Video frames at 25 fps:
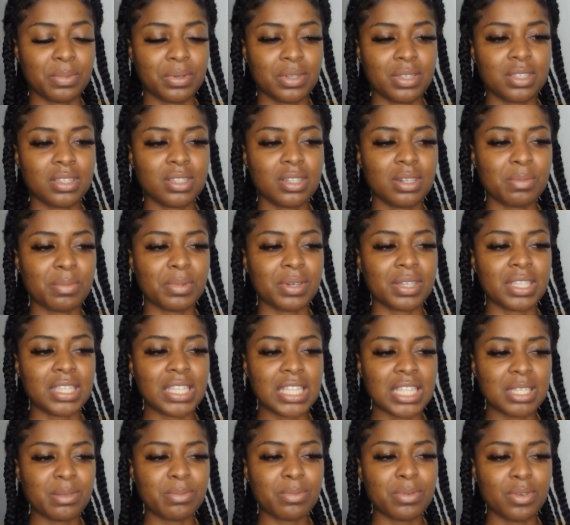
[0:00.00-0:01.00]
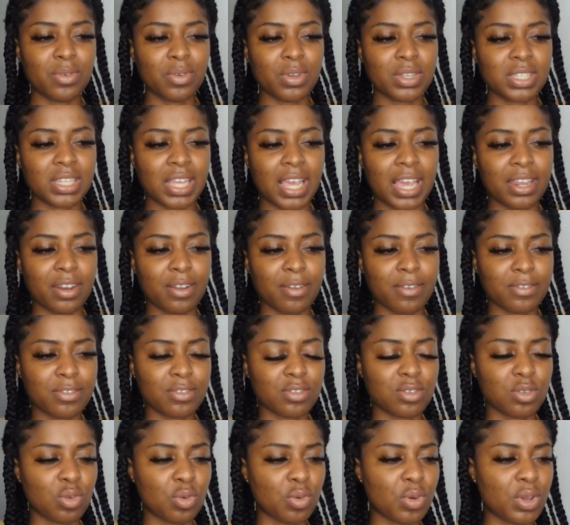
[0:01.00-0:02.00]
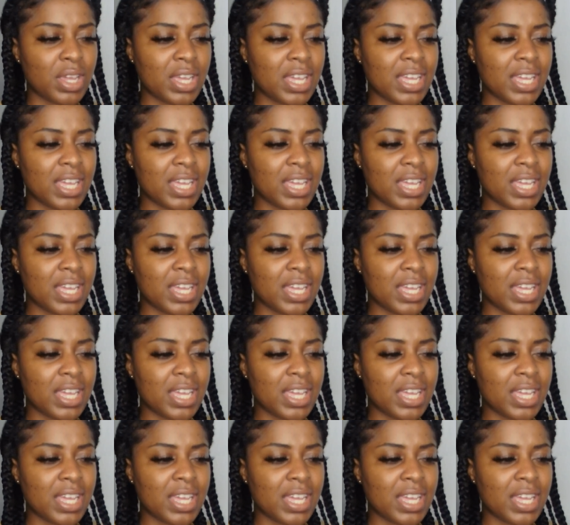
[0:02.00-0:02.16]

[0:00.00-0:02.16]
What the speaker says: person, but his speed was kind of slow.